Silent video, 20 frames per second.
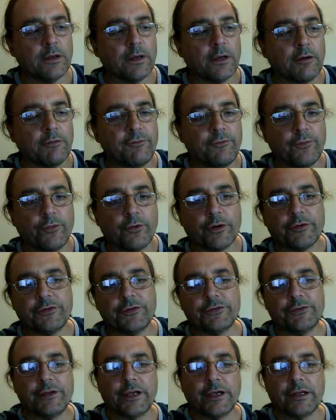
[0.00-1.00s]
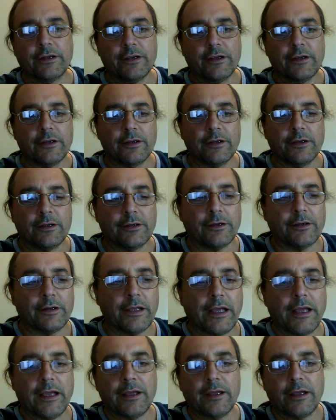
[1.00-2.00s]
force that
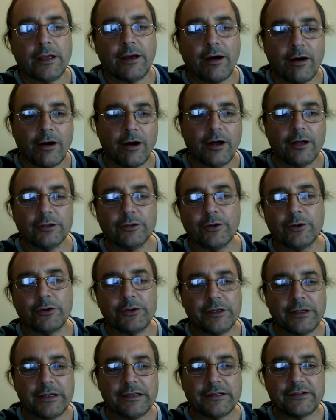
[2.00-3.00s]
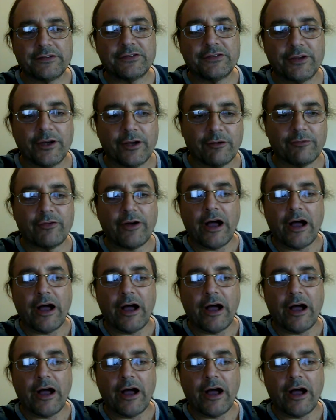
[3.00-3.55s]
hollowed itself